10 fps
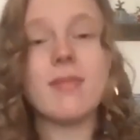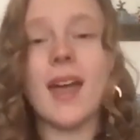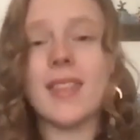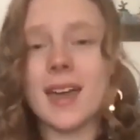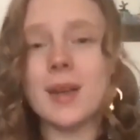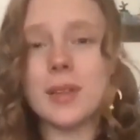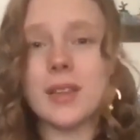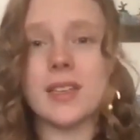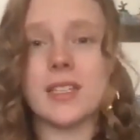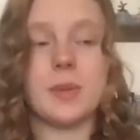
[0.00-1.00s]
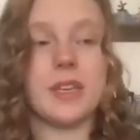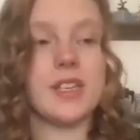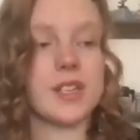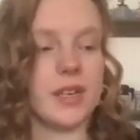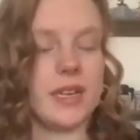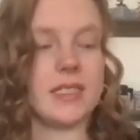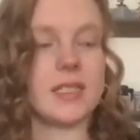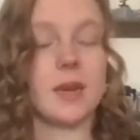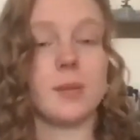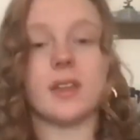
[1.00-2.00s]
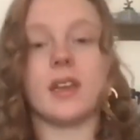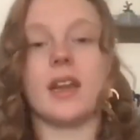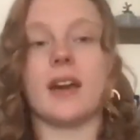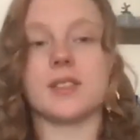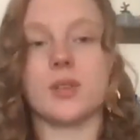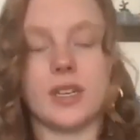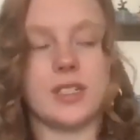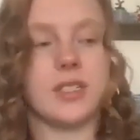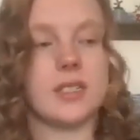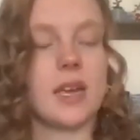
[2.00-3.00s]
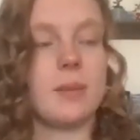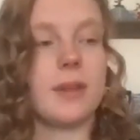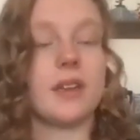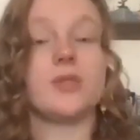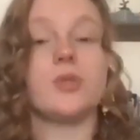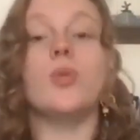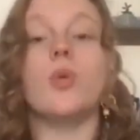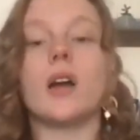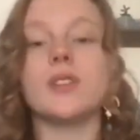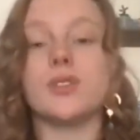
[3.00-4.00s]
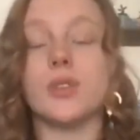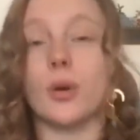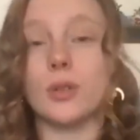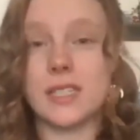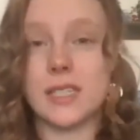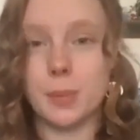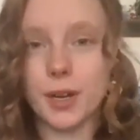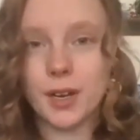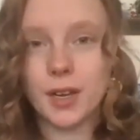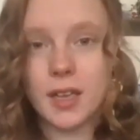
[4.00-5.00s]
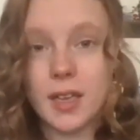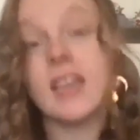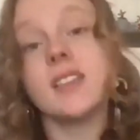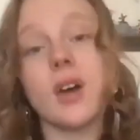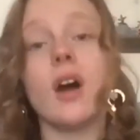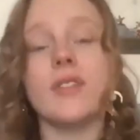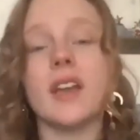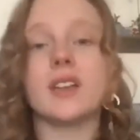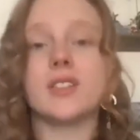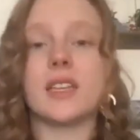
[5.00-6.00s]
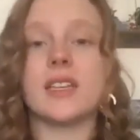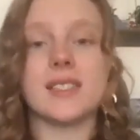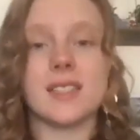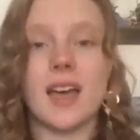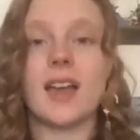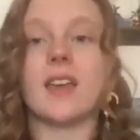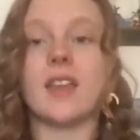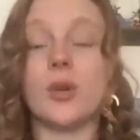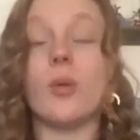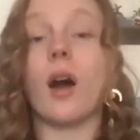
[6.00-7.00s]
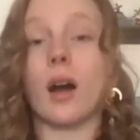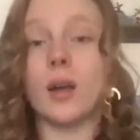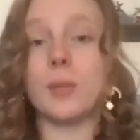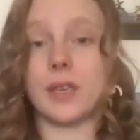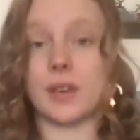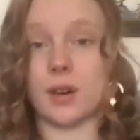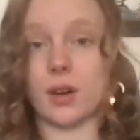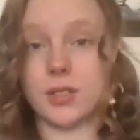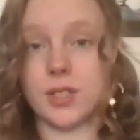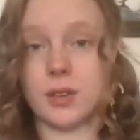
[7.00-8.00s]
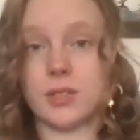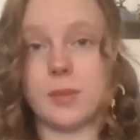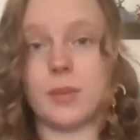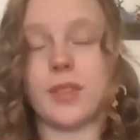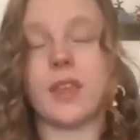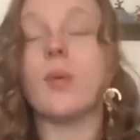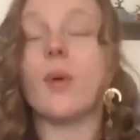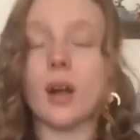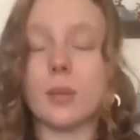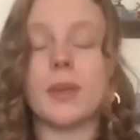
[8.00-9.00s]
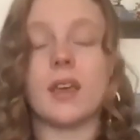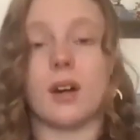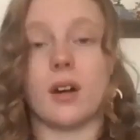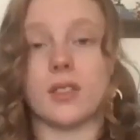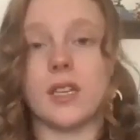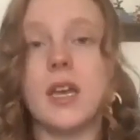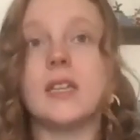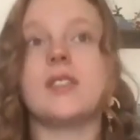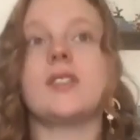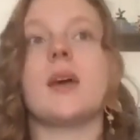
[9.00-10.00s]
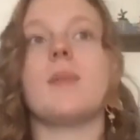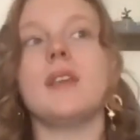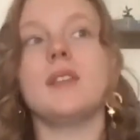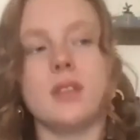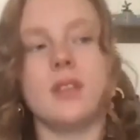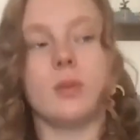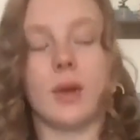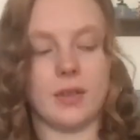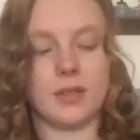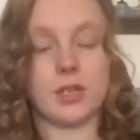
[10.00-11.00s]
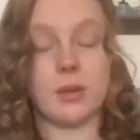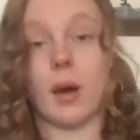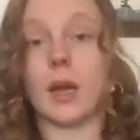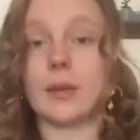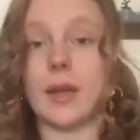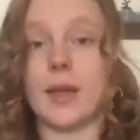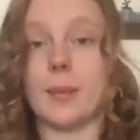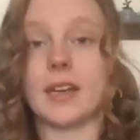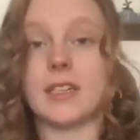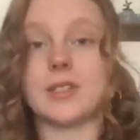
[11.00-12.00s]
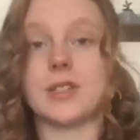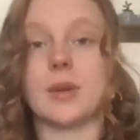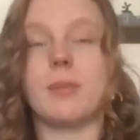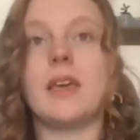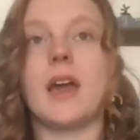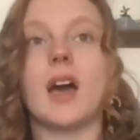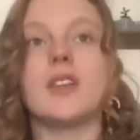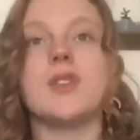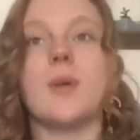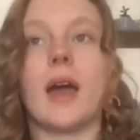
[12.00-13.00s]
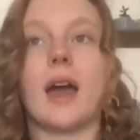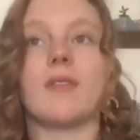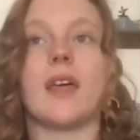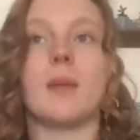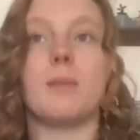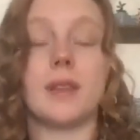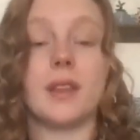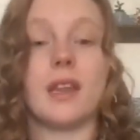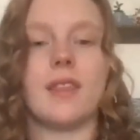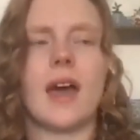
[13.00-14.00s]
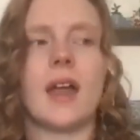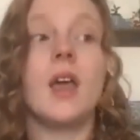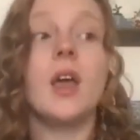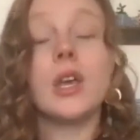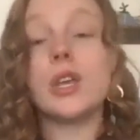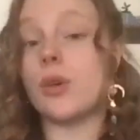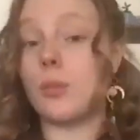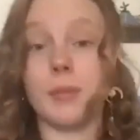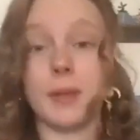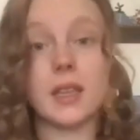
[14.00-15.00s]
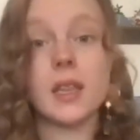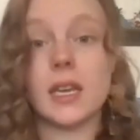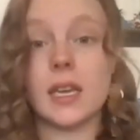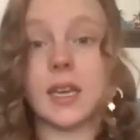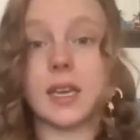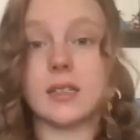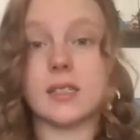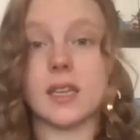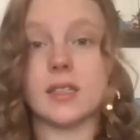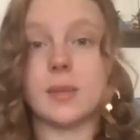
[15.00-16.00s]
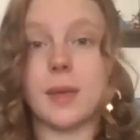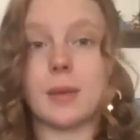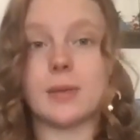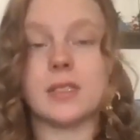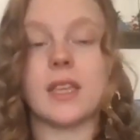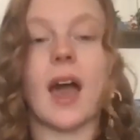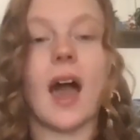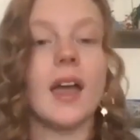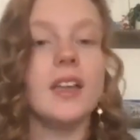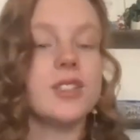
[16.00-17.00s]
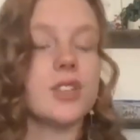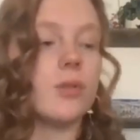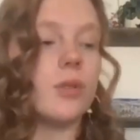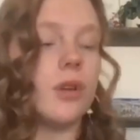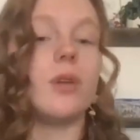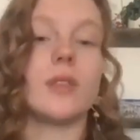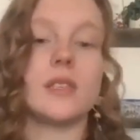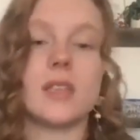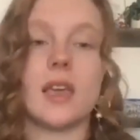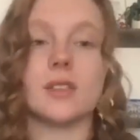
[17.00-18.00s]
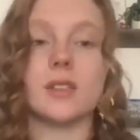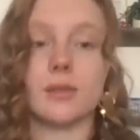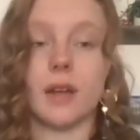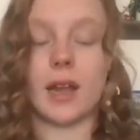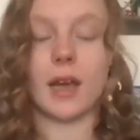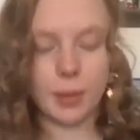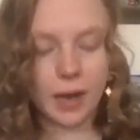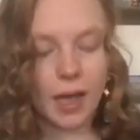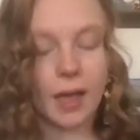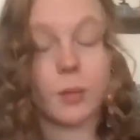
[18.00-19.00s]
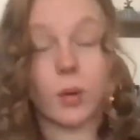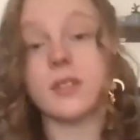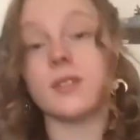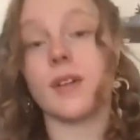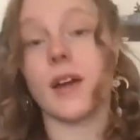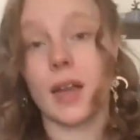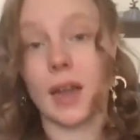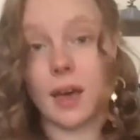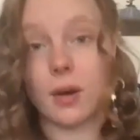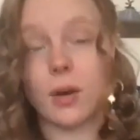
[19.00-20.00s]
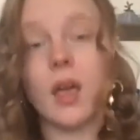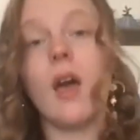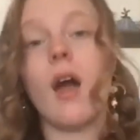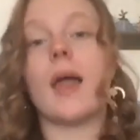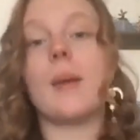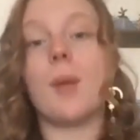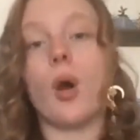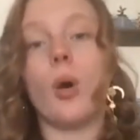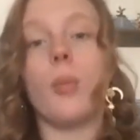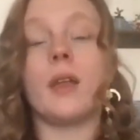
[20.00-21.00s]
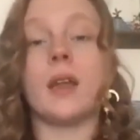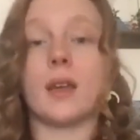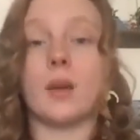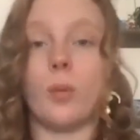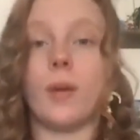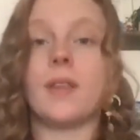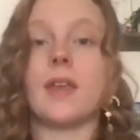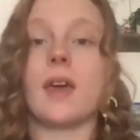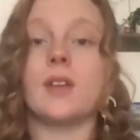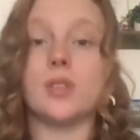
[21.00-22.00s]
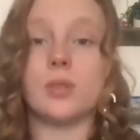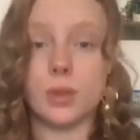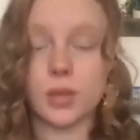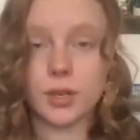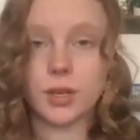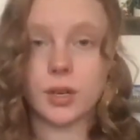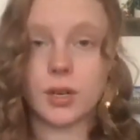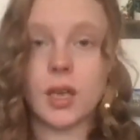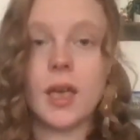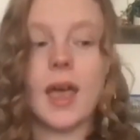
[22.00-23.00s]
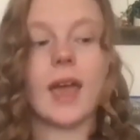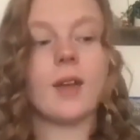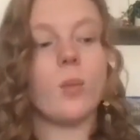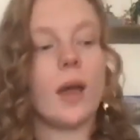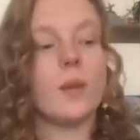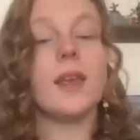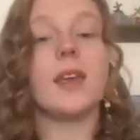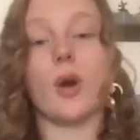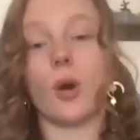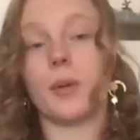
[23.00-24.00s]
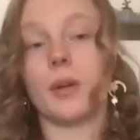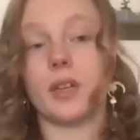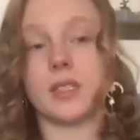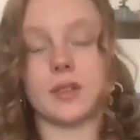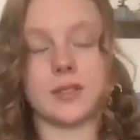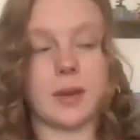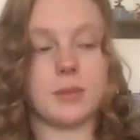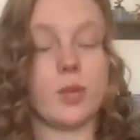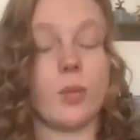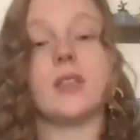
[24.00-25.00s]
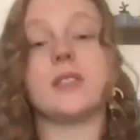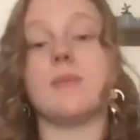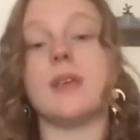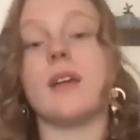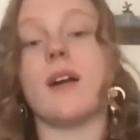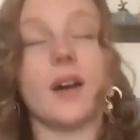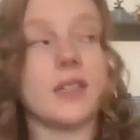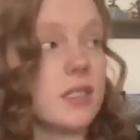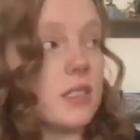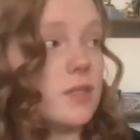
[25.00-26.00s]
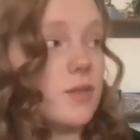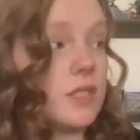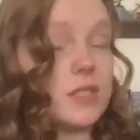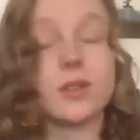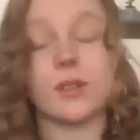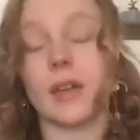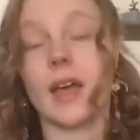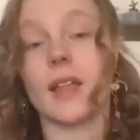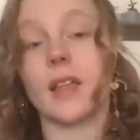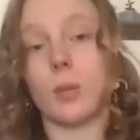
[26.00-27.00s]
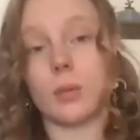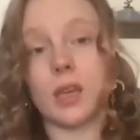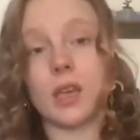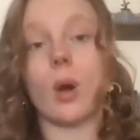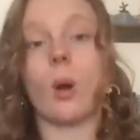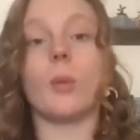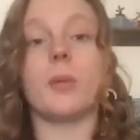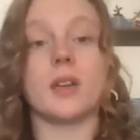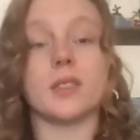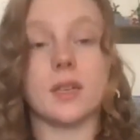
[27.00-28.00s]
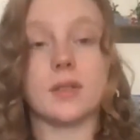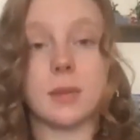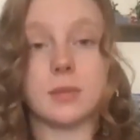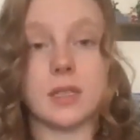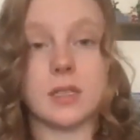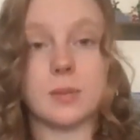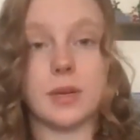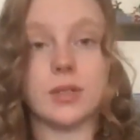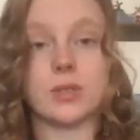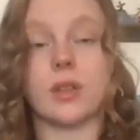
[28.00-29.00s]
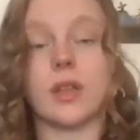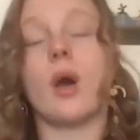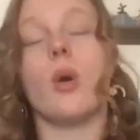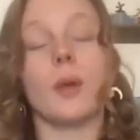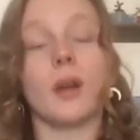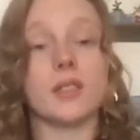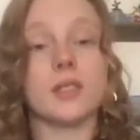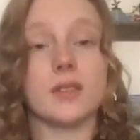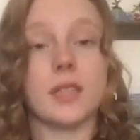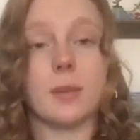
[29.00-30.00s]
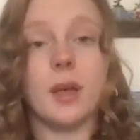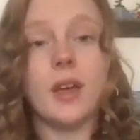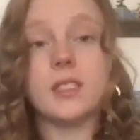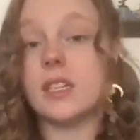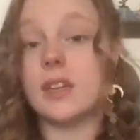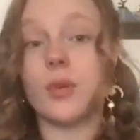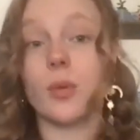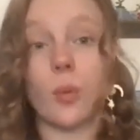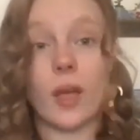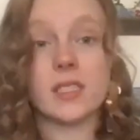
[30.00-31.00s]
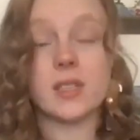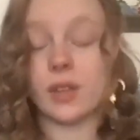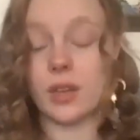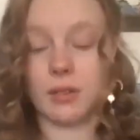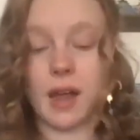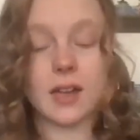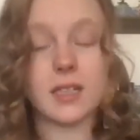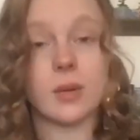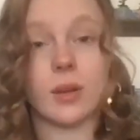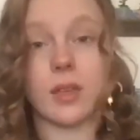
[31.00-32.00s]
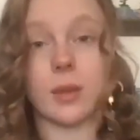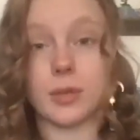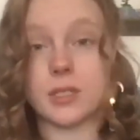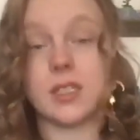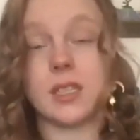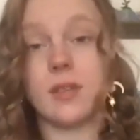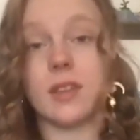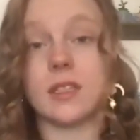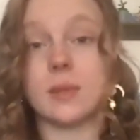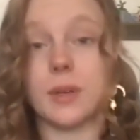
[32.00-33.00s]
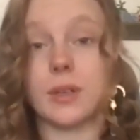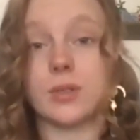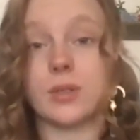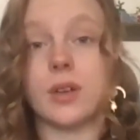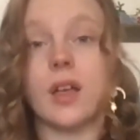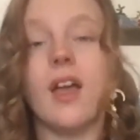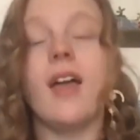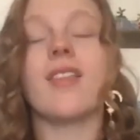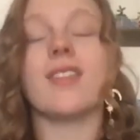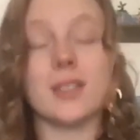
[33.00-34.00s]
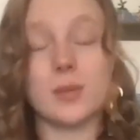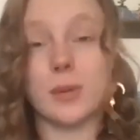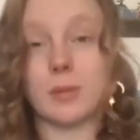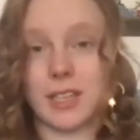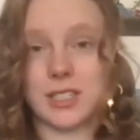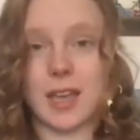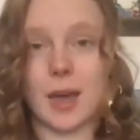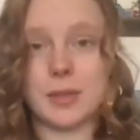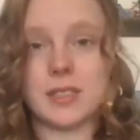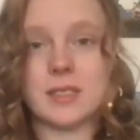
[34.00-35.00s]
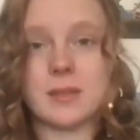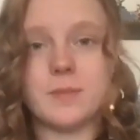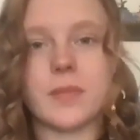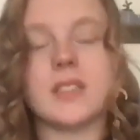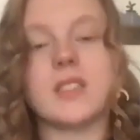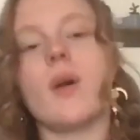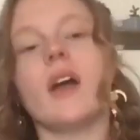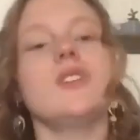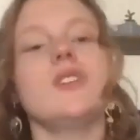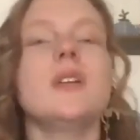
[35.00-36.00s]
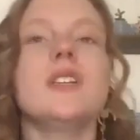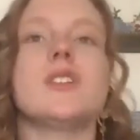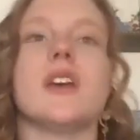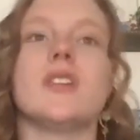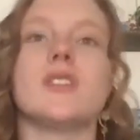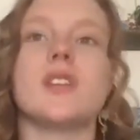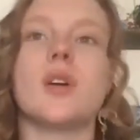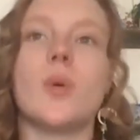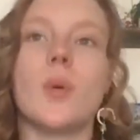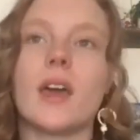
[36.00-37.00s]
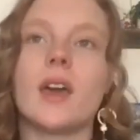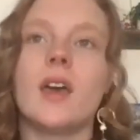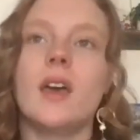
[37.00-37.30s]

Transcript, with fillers: And that ability to be curious, that ability to ask questions, that ability to want to go deeper is often actually a sign that you are being called to go deeper, that you are being called to step into the way of a shamanic Reiki practitioner because you have that ability, that humility, in a sense, to be able to say, I don't know this answer right now, but I want to find out. I am open and willing to learn. And when we can open ourselves up to what is beyond this physical reality, when we can open ourselves up to the spiritual and open ourselves up to different ways of interacting with and perceiving the spiritual, that's when magic happens. And so I do want to share just a quick